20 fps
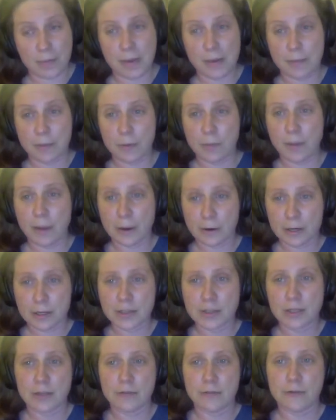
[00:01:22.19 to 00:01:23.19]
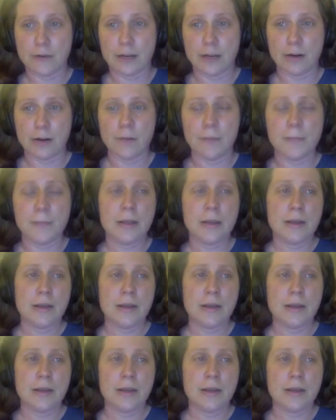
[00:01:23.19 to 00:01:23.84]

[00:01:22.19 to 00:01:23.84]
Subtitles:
people perished in the fire.